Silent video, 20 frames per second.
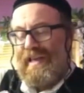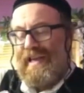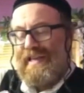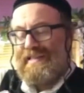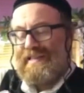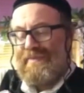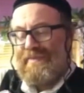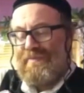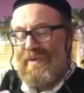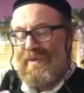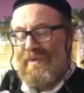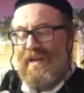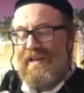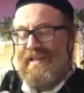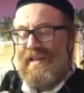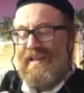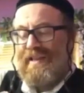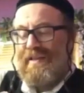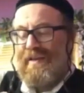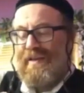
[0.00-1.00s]
he has a
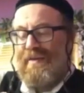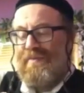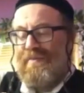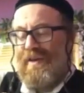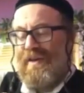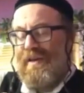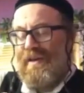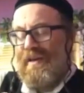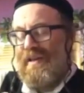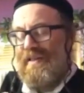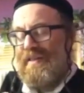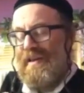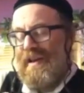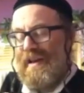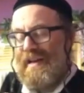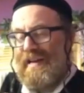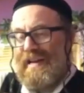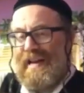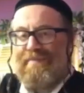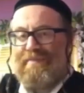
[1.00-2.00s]
beard and the, there
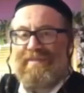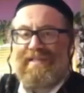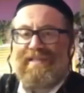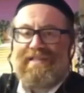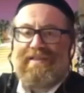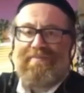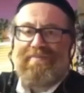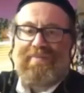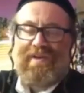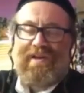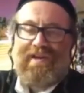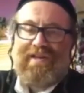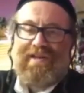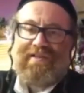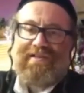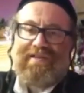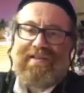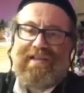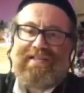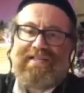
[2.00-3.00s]
are crumbs in the beard,
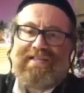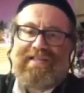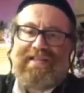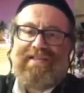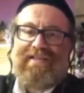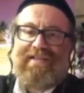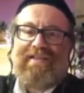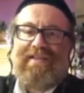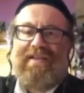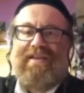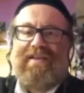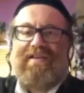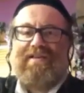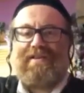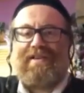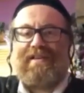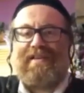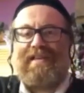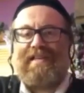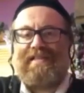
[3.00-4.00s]
that's it.
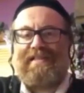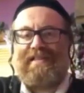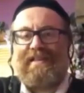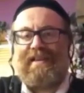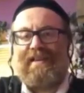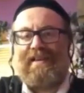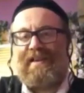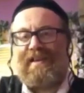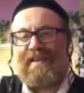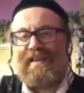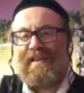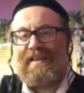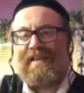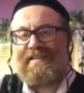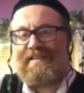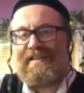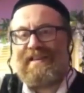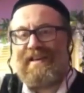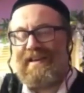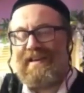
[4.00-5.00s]
So he's
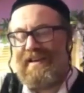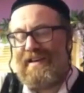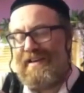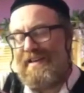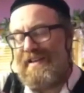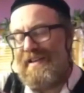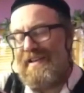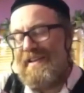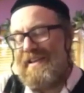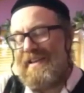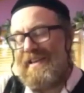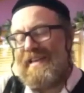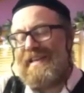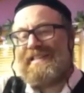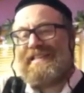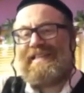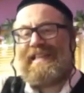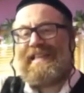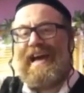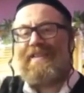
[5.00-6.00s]
he's
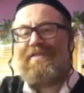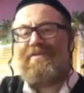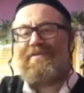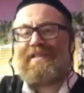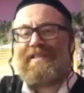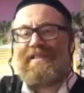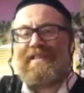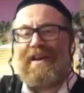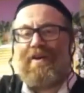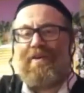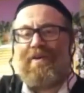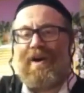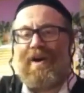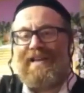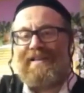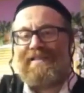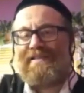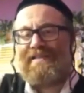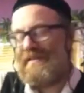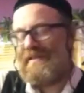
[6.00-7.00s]
his status in our
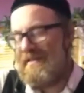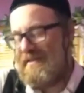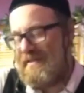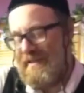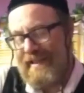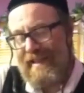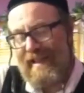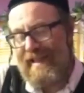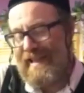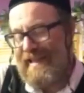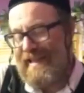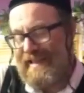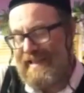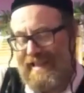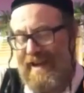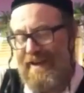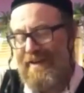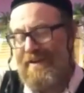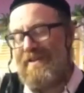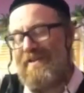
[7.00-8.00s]
eyes, not
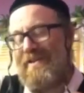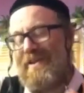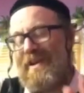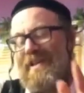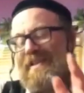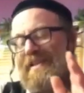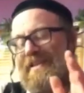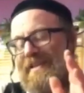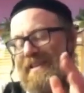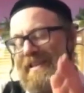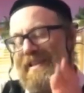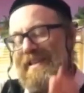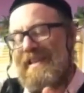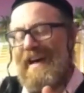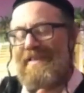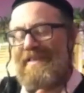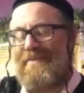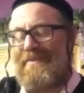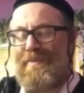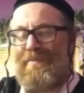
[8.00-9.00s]
in our, not in
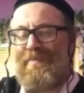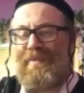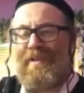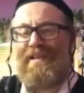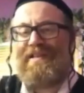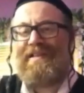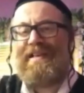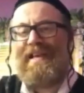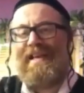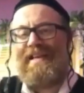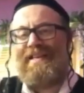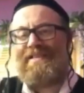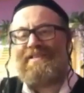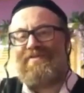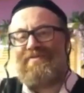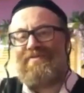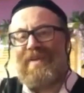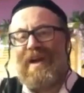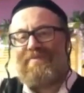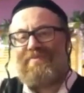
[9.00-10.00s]
other people,
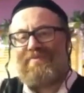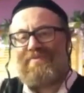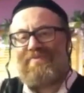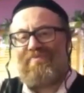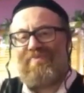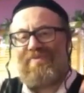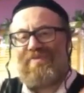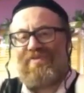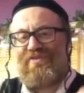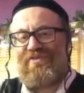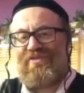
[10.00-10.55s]
so drops